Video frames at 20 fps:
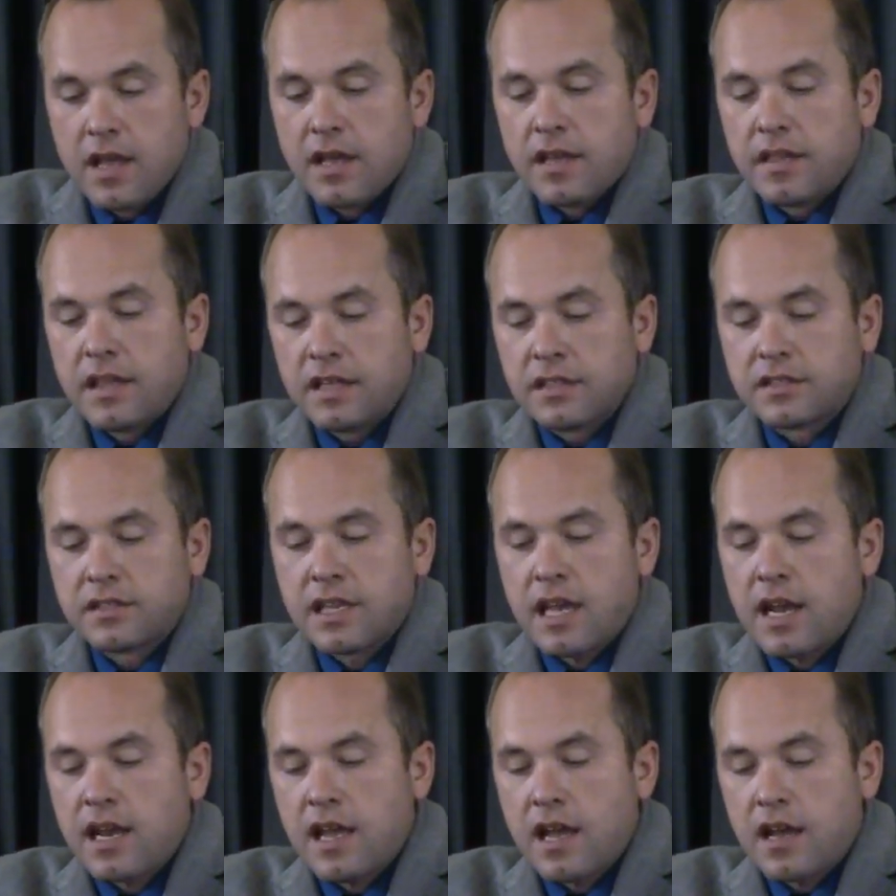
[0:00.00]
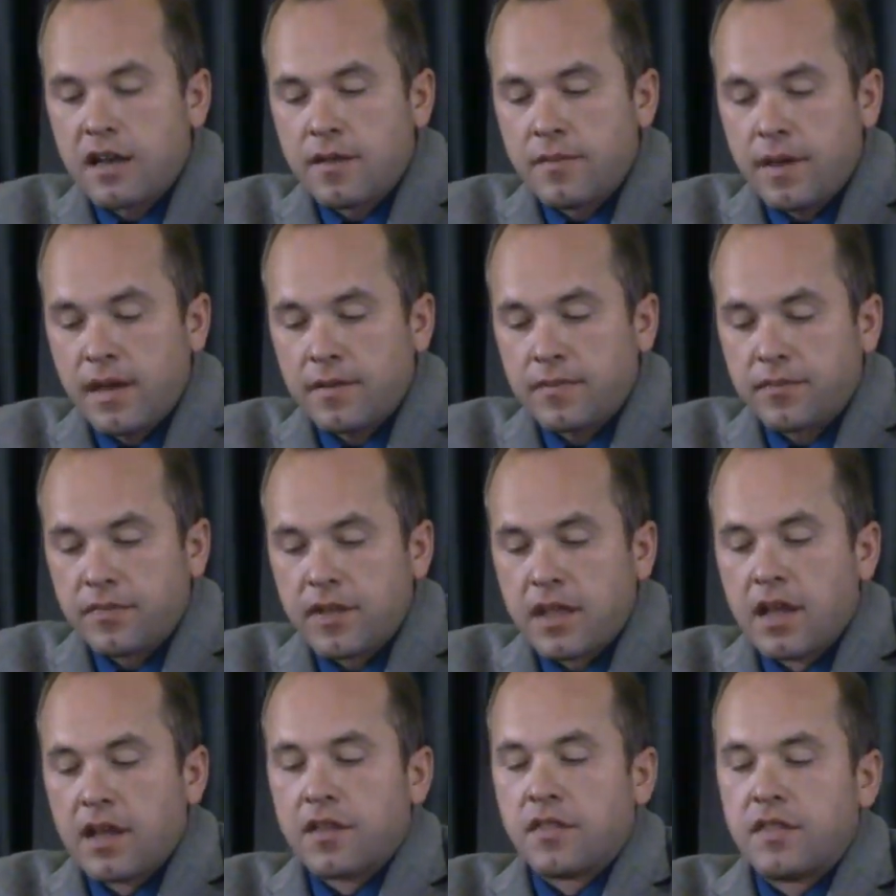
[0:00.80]
Then said he unto me,
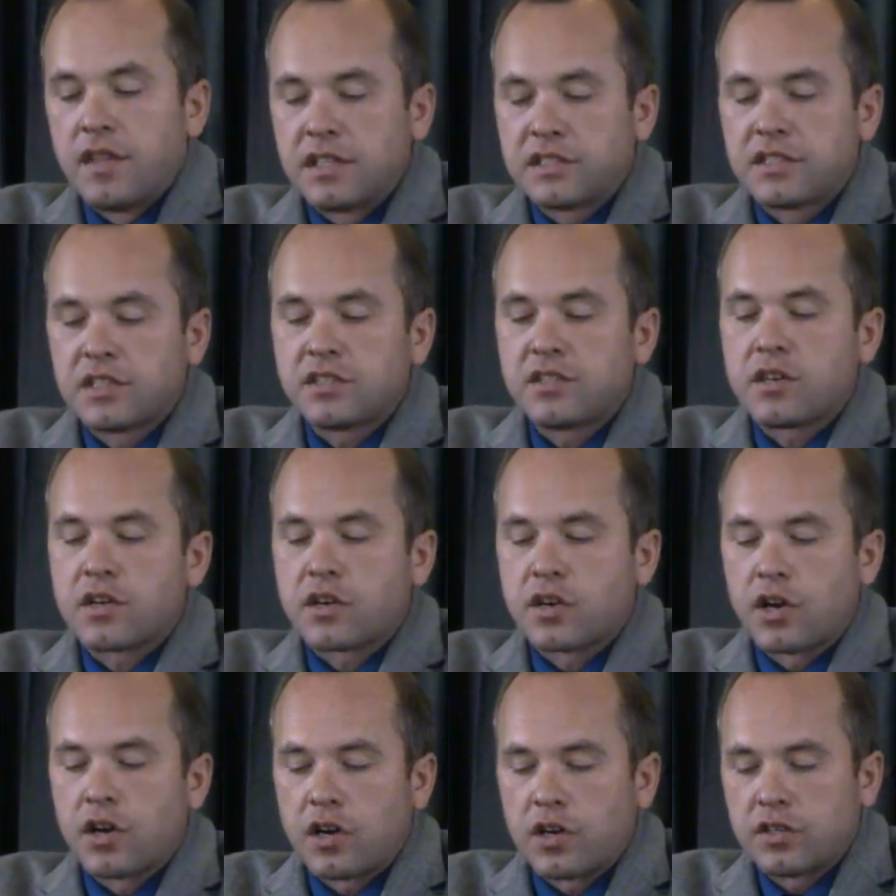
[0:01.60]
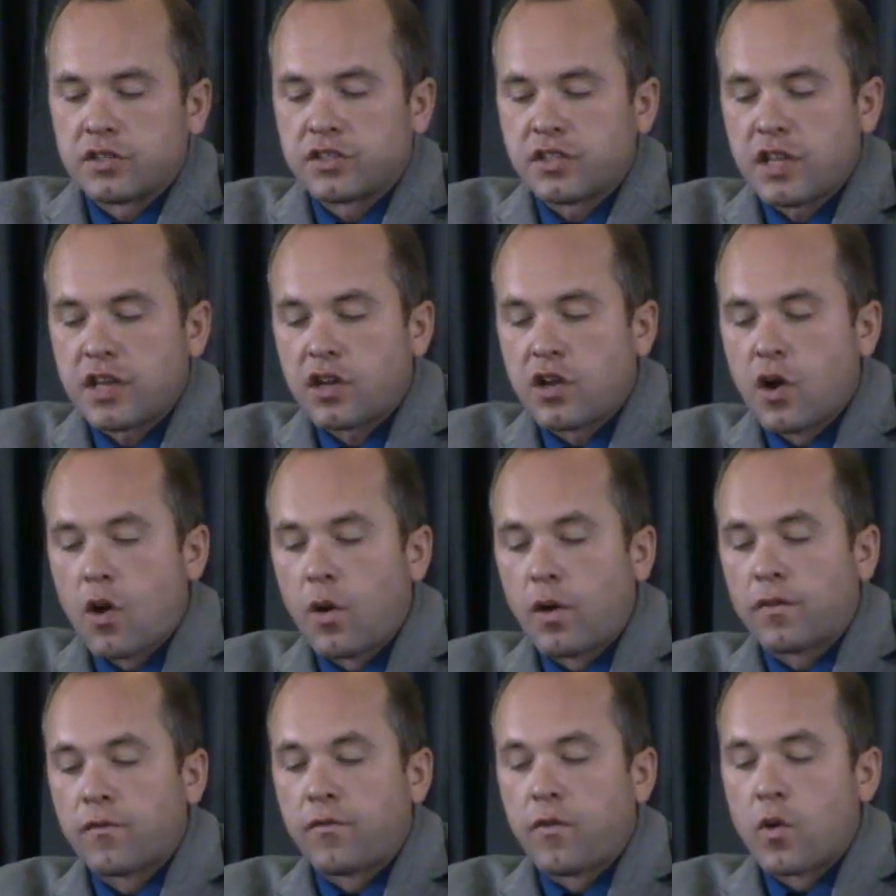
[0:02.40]
This is the curse that
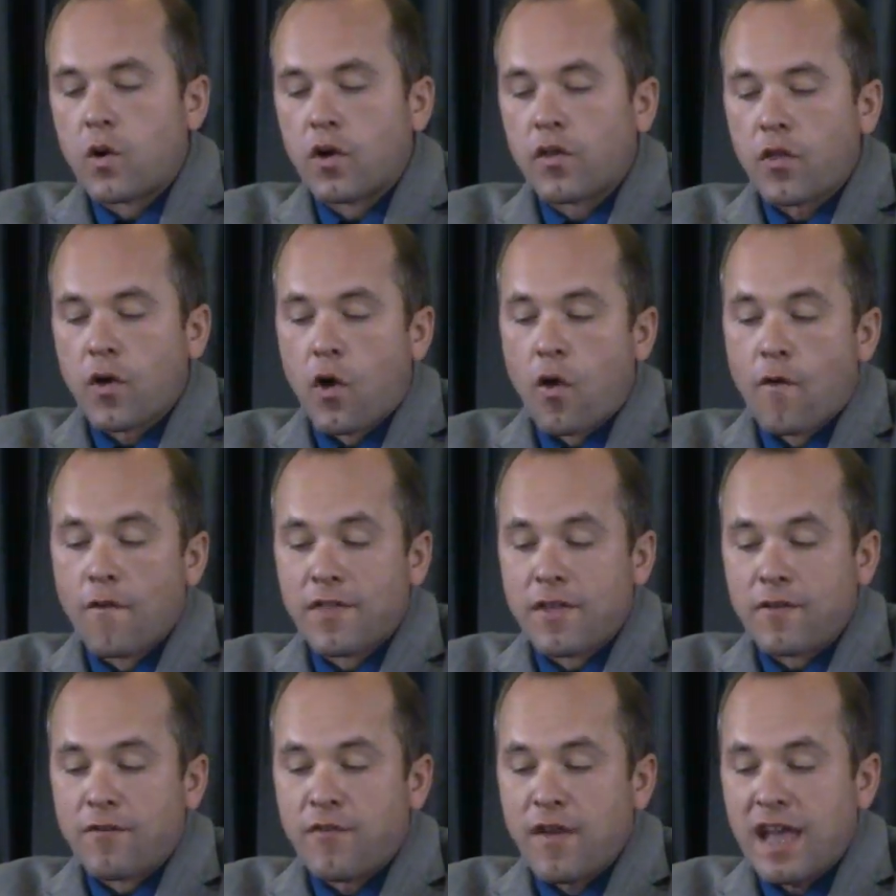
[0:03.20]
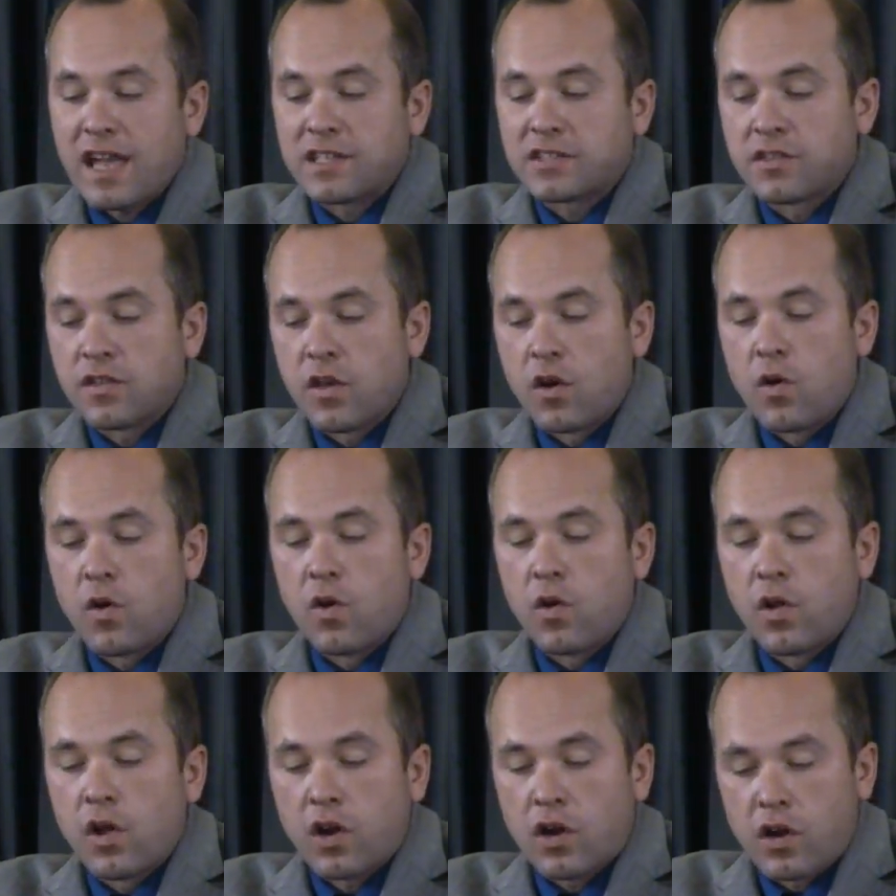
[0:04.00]
goeth forth over the face of the
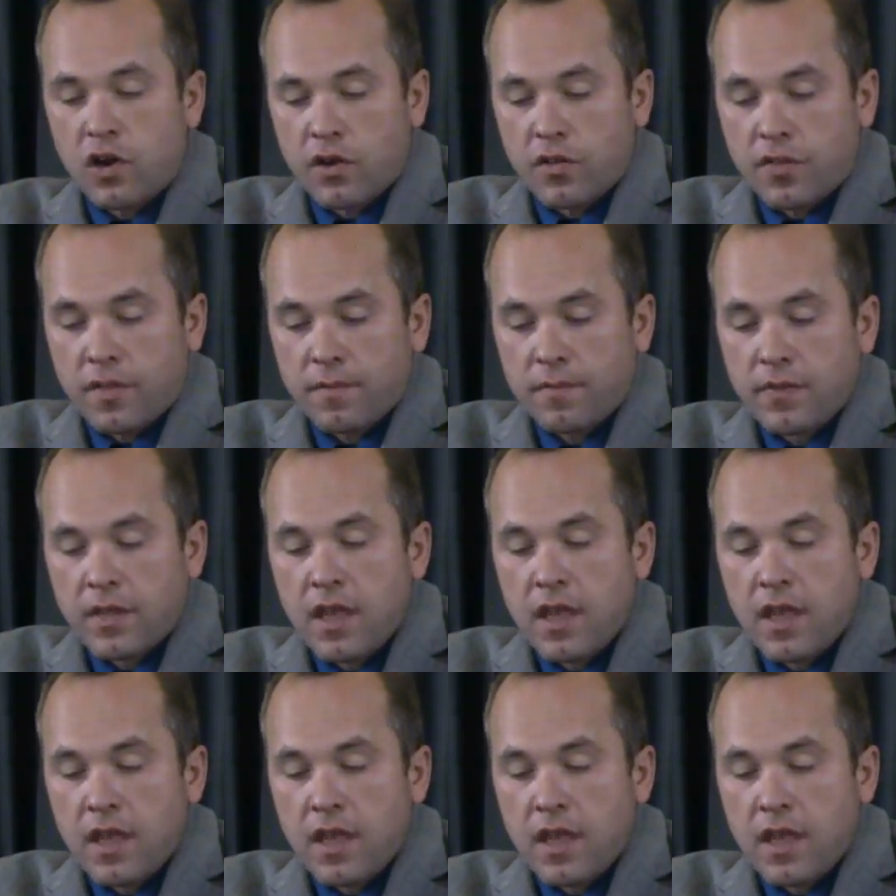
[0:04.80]
whole earth.